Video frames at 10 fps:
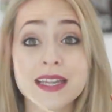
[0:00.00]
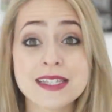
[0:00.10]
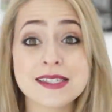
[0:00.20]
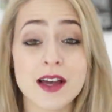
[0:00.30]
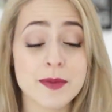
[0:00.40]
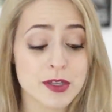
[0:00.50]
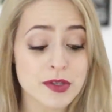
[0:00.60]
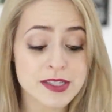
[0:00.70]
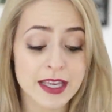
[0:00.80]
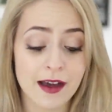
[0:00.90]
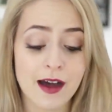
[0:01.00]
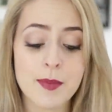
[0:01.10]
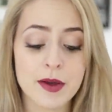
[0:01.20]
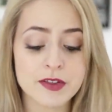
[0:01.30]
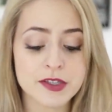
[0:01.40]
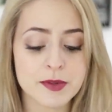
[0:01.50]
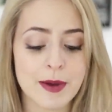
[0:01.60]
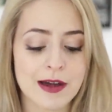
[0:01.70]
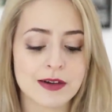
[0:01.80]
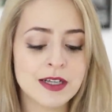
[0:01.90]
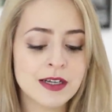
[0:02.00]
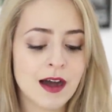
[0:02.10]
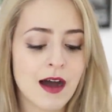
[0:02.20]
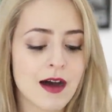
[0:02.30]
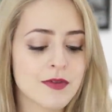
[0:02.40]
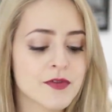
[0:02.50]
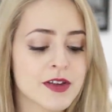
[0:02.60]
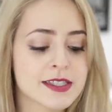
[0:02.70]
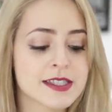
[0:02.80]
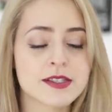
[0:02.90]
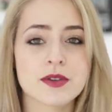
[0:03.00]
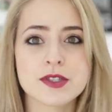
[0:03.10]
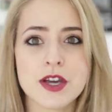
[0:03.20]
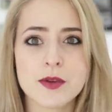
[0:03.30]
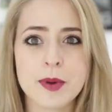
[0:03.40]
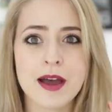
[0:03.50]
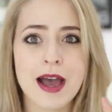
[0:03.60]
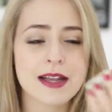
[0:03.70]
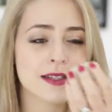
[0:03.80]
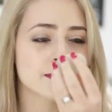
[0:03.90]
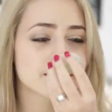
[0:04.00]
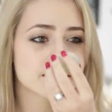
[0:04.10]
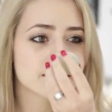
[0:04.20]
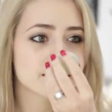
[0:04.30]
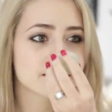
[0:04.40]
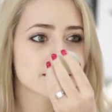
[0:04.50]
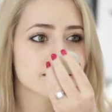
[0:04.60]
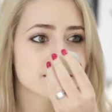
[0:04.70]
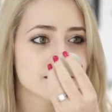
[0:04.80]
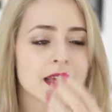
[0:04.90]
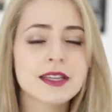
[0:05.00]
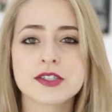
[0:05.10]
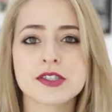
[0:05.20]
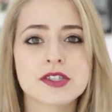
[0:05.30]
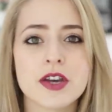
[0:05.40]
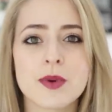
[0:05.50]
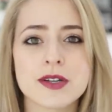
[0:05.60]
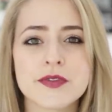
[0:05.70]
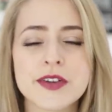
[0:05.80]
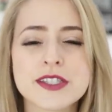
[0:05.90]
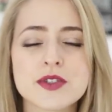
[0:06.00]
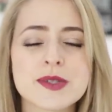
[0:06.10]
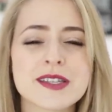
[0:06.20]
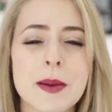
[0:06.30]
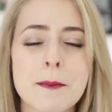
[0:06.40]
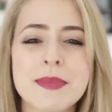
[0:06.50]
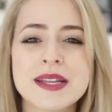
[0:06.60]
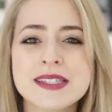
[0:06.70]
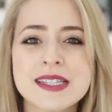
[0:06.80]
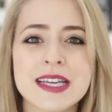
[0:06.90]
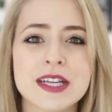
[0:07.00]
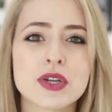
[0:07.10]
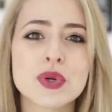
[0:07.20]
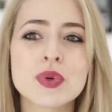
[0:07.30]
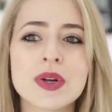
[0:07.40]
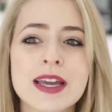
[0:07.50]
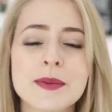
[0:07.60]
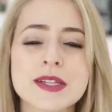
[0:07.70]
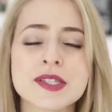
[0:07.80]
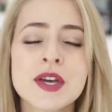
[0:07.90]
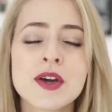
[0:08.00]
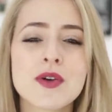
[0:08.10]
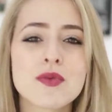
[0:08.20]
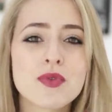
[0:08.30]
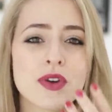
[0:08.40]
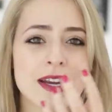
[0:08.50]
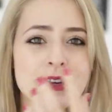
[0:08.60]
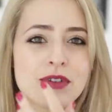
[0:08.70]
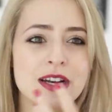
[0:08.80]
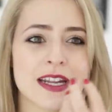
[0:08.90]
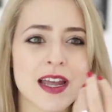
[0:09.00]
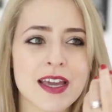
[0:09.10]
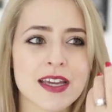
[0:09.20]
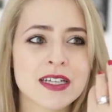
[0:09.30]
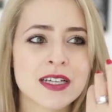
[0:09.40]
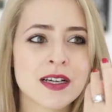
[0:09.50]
at least I'm using it up. I've used about half of it since October, and it's just so wonderful. It's almost like minty and cooling, but it's really, really like